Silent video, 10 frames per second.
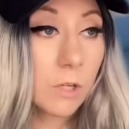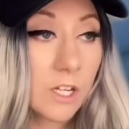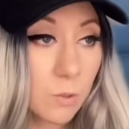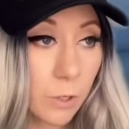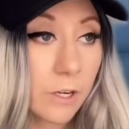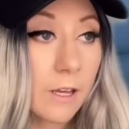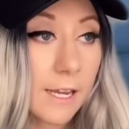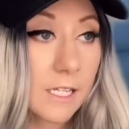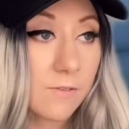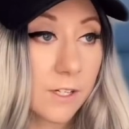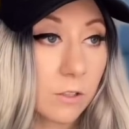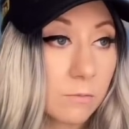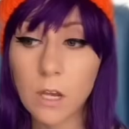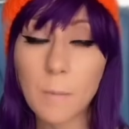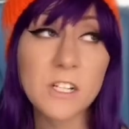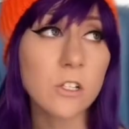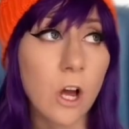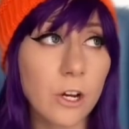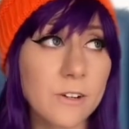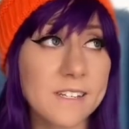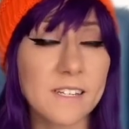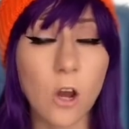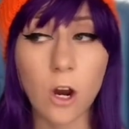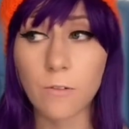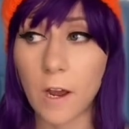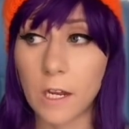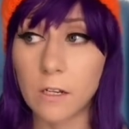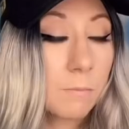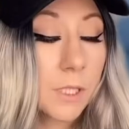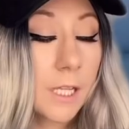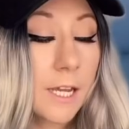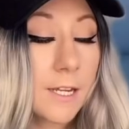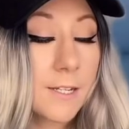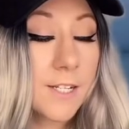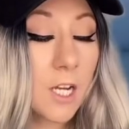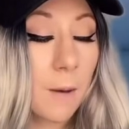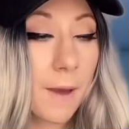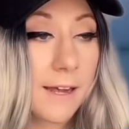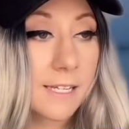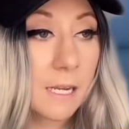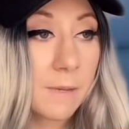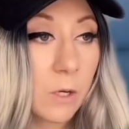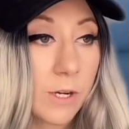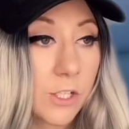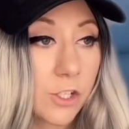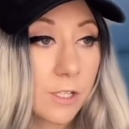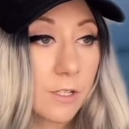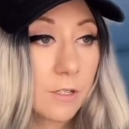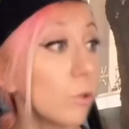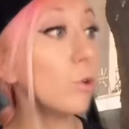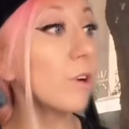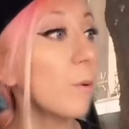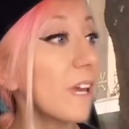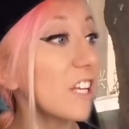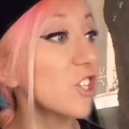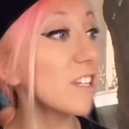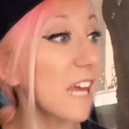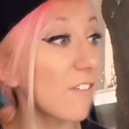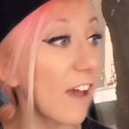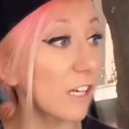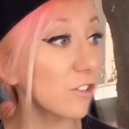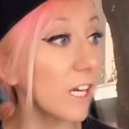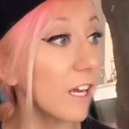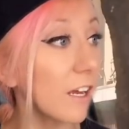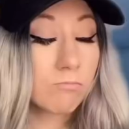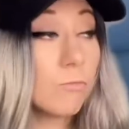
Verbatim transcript: Because we're in Gainesville. How much longer is this car ride? Please stop asking me questions. Ooh, can we get Cheesecake Factory?